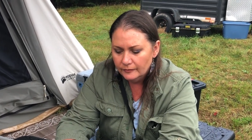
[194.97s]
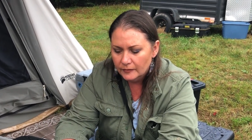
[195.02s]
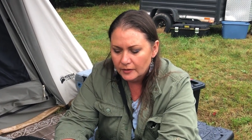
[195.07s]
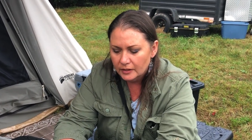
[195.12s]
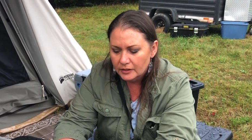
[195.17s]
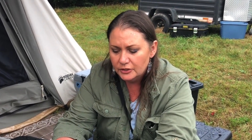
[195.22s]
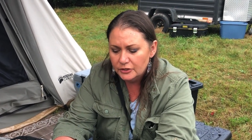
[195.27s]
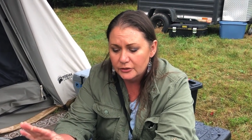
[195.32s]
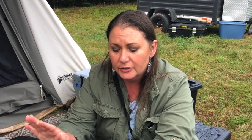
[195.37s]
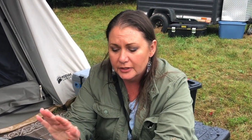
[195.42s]

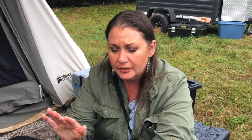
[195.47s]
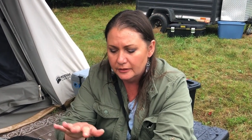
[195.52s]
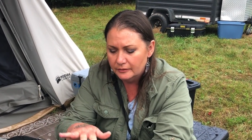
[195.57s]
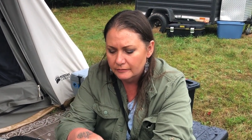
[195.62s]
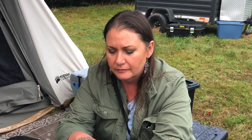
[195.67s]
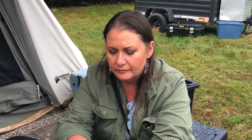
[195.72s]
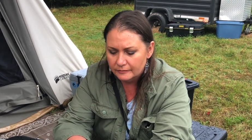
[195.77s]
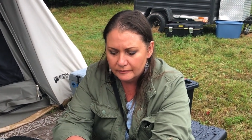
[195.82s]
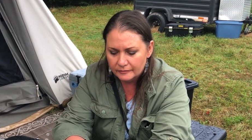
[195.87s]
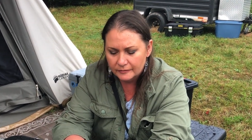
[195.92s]
You can
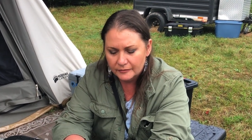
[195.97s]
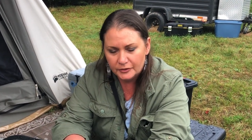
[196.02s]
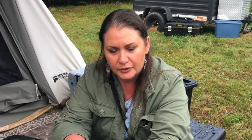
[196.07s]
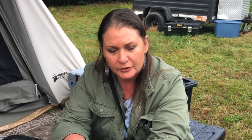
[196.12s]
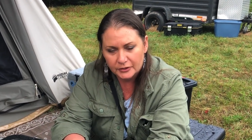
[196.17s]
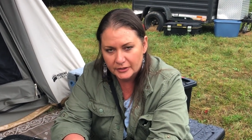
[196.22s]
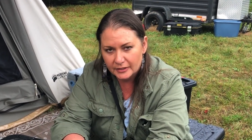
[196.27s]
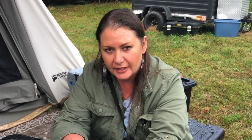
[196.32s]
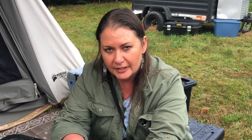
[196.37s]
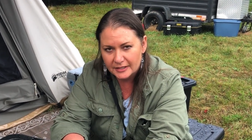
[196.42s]

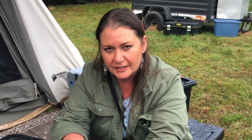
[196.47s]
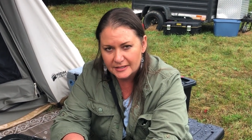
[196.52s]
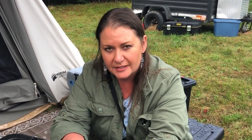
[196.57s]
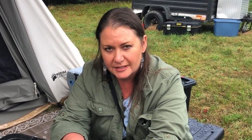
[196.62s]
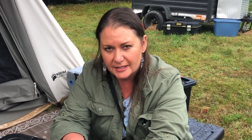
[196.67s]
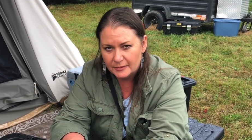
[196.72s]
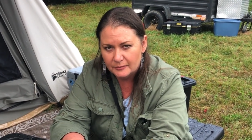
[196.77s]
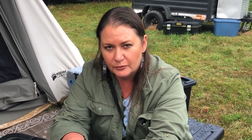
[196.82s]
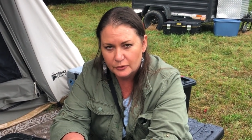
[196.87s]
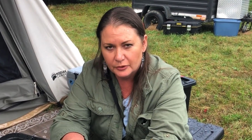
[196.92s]
let it
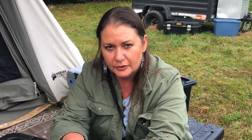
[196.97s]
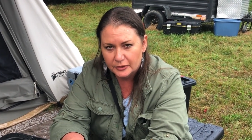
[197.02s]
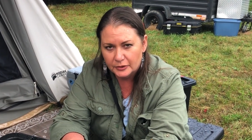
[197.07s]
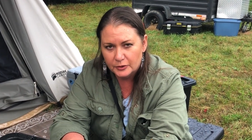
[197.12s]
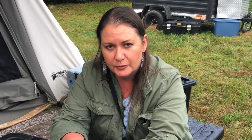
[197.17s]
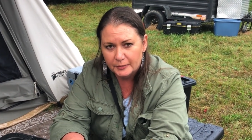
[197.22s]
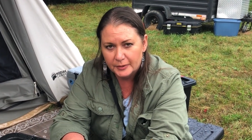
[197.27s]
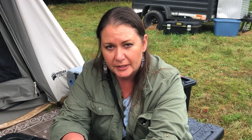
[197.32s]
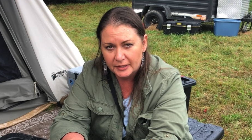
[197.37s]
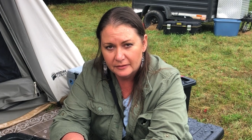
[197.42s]
steep for a little
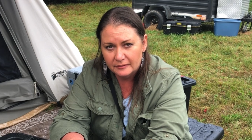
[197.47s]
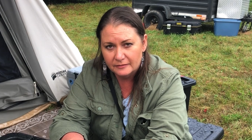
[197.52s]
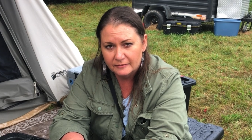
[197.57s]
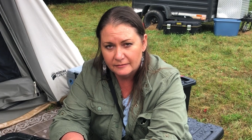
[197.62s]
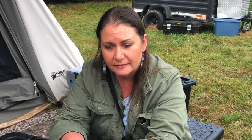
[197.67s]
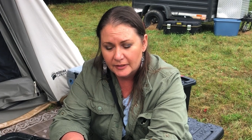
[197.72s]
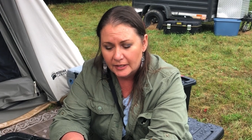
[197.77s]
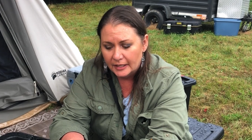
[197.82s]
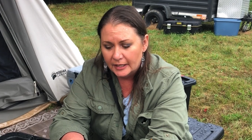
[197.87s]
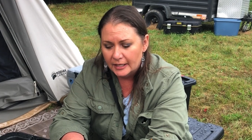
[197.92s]
bit
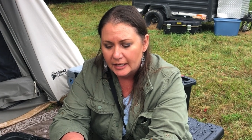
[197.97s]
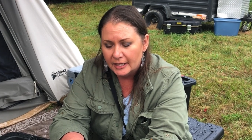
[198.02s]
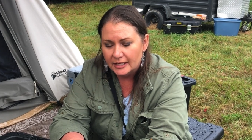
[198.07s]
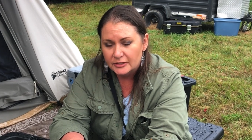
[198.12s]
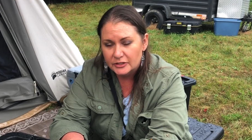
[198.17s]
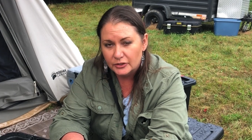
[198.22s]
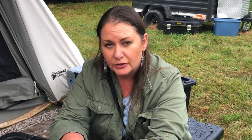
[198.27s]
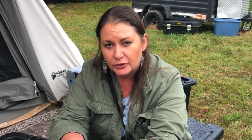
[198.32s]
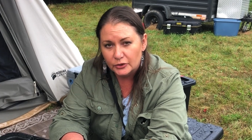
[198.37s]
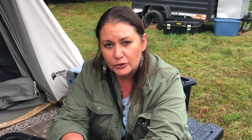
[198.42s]

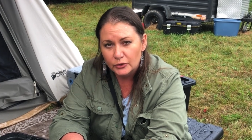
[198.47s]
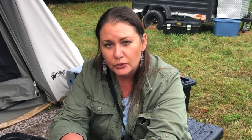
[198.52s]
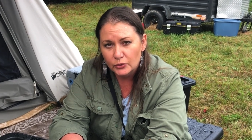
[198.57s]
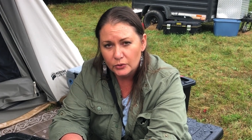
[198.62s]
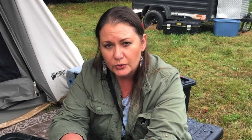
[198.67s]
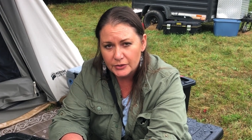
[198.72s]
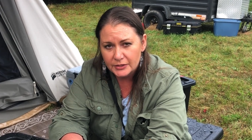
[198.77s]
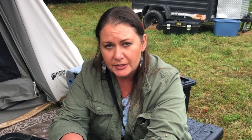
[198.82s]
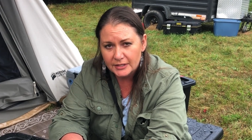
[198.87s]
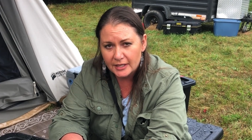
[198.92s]
until it
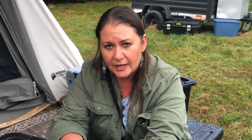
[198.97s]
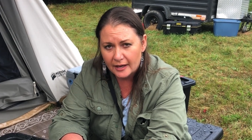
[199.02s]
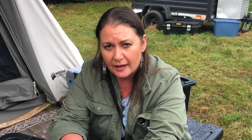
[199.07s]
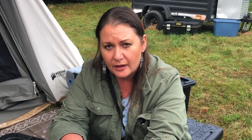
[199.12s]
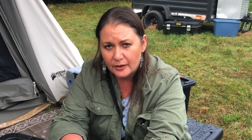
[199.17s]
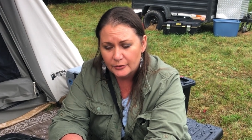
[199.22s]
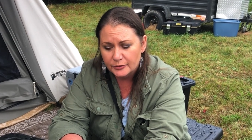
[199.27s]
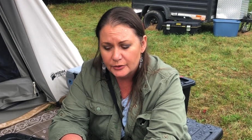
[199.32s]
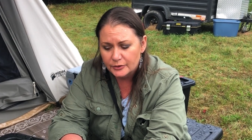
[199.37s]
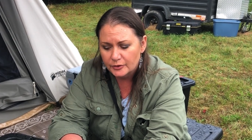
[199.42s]
cools
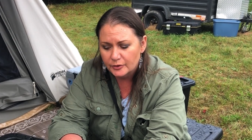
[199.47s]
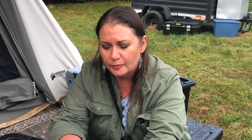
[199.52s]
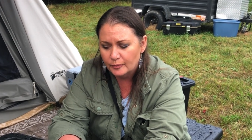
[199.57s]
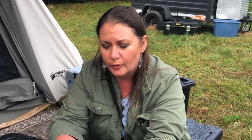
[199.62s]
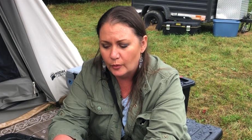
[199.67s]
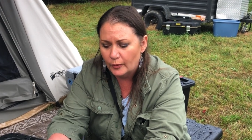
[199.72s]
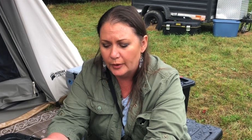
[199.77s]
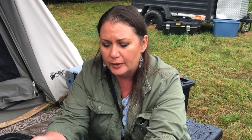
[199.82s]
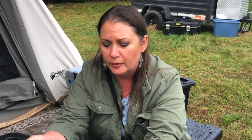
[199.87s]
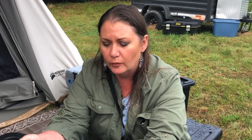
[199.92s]
down to the
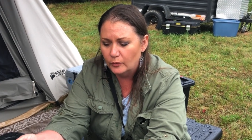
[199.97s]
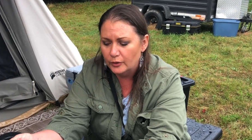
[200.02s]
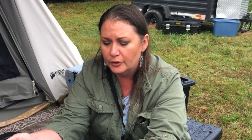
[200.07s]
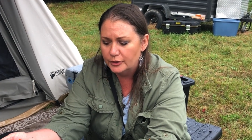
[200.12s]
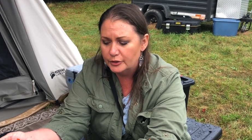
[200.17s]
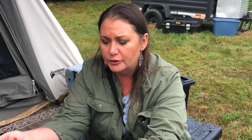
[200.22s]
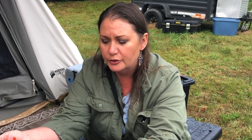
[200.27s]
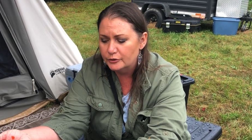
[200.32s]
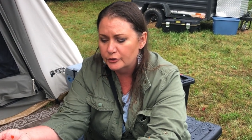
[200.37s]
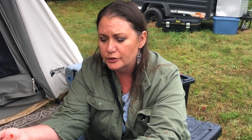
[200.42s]
point where
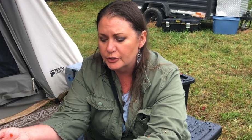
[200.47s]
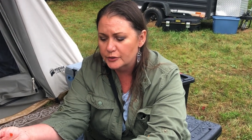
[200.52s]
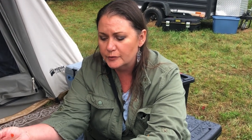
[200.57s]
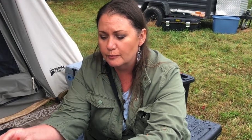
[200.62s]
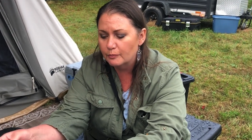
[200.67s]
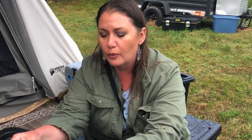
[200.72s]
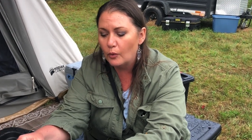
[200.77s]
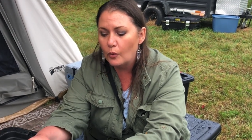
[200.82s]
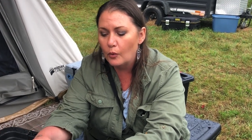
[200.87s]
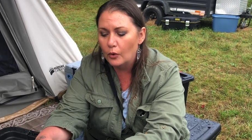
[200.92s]
you just
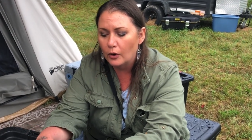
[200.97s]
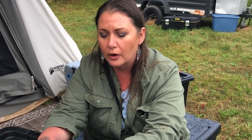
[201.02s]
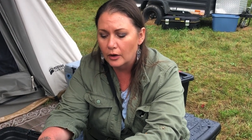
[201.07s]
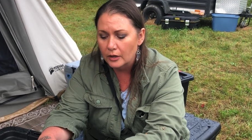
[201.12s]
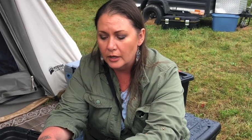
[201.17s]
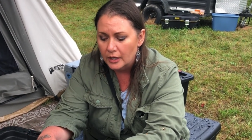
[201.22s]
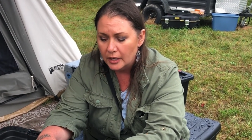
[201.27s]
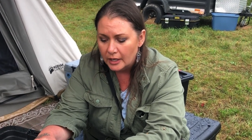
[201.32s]
pour